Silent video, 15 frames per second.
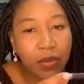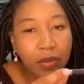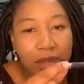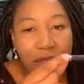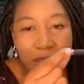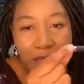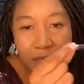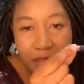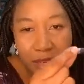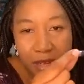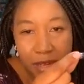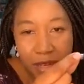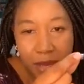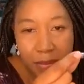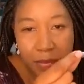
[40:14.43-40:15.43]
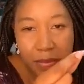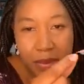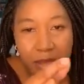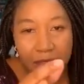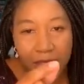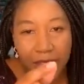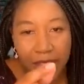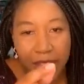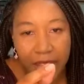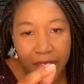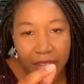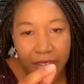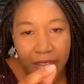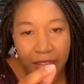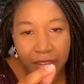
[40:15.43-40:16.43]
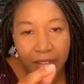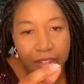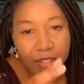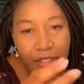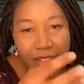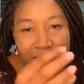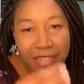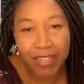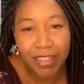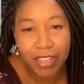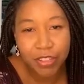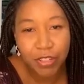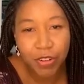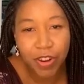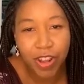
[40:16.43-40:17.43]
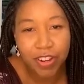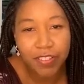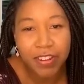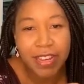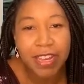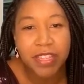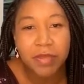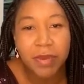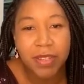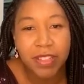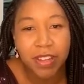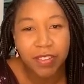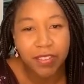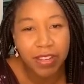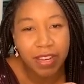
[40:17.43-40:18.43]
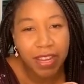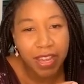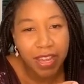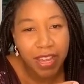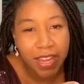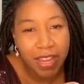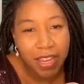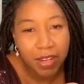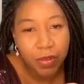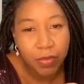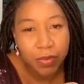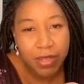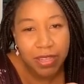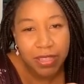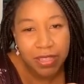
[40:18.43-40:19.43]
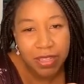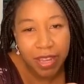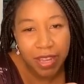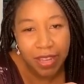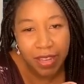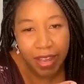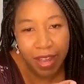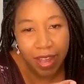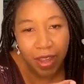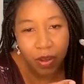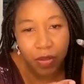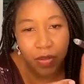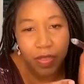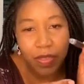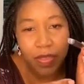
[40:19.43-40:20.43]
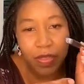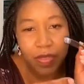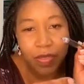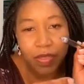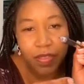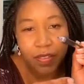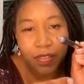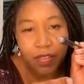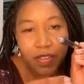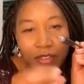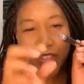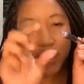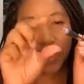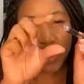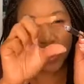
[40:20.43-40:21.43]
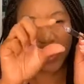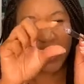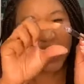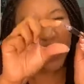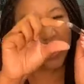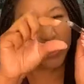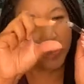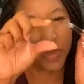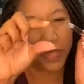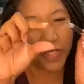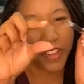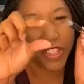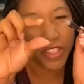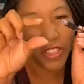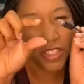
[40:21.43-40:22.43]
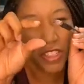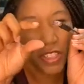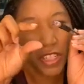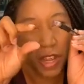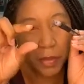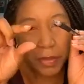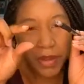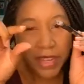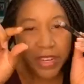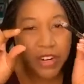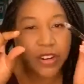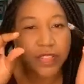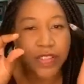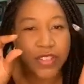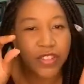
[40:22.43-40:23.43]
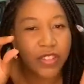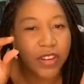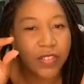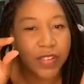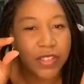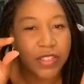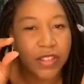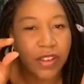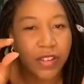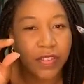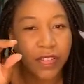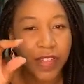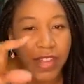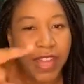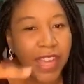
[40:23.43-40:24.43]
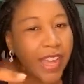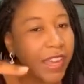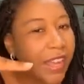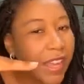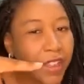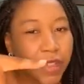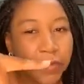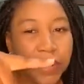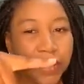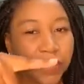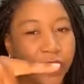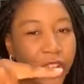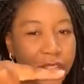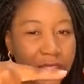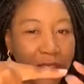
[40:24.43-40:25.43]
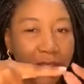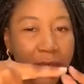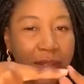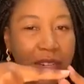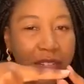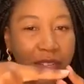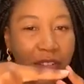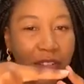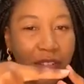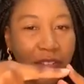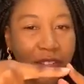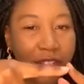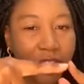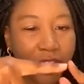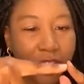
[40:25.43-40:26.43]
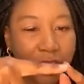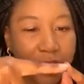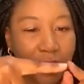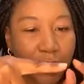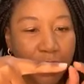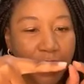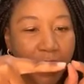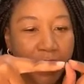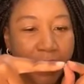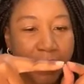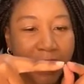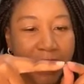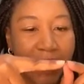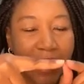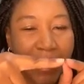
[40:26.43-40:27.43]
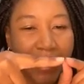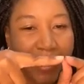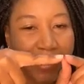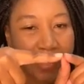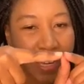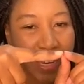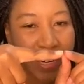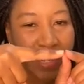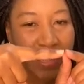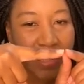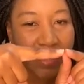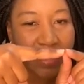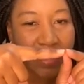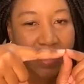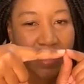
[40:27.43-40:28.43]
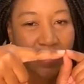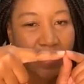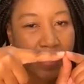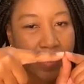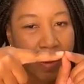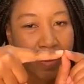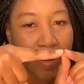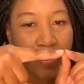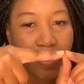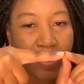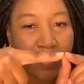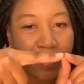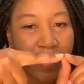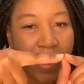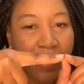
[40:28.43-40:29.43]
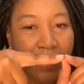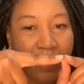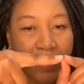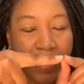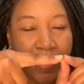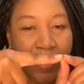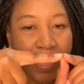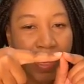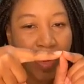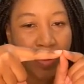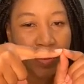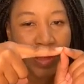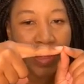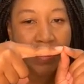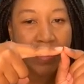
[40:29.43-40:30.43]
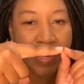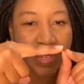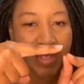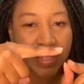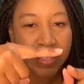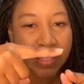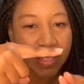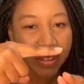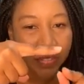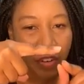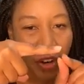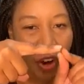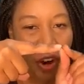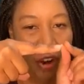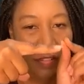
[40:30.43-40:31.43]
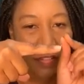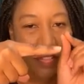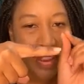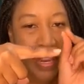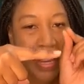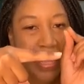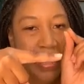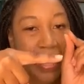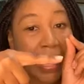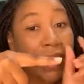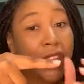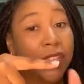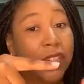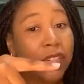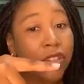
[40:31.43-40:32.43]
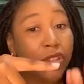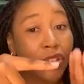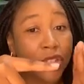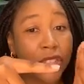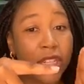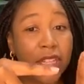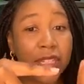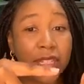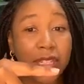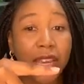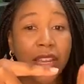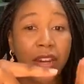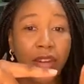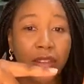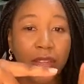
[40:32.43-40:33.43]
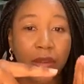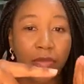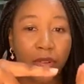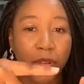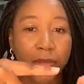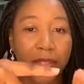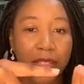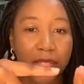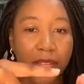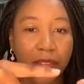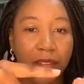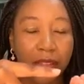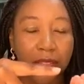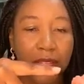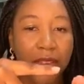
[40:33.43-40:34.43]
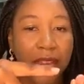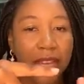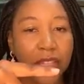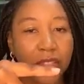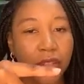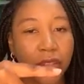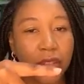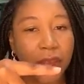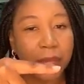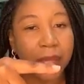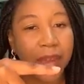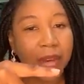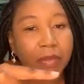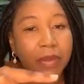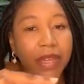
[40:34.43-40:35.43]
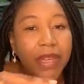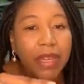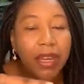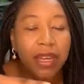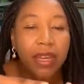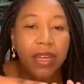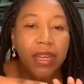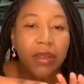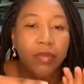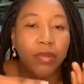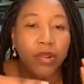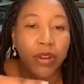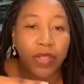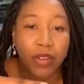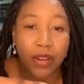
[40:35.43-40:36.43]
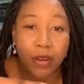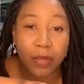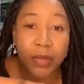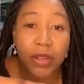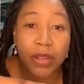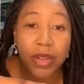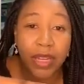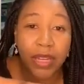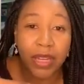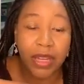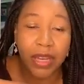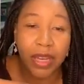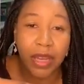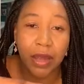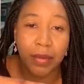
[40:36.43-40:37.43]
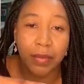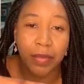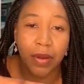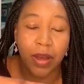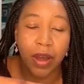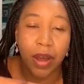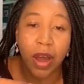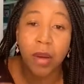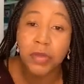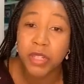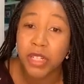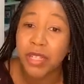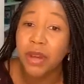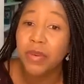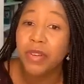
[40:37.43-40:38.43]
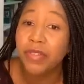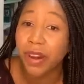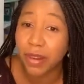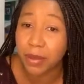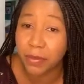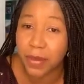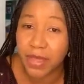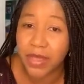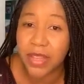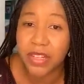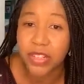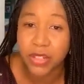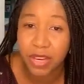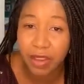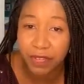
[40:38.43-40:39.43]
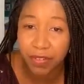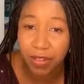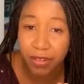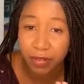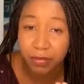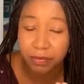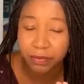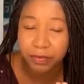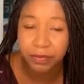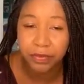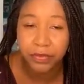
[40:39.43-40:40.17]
we heat it up, and so that's the electrocautery aspect of it, and we take out the superficial top layer of the cervix off. Again, 3 to 4 centimeters long for the cervix. We're talking about taking a tiny little sliver, maybe 0.5 of a millimeter sliver off. That could usually contain all the abnormal cells. So that might be a more therapeutic option that we recommend that you have done,